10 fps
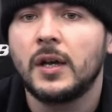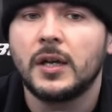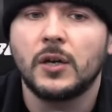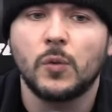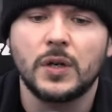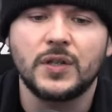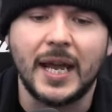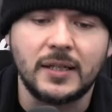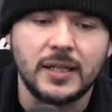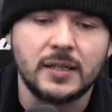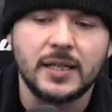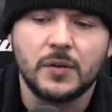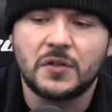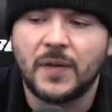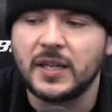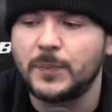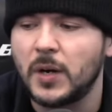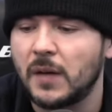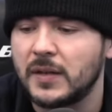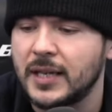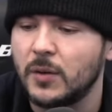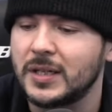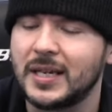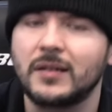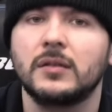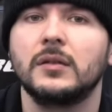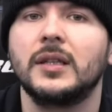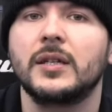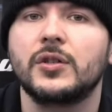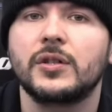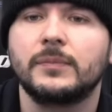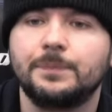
It was AT&T, it was Facebook, and they say it was a technical glitch,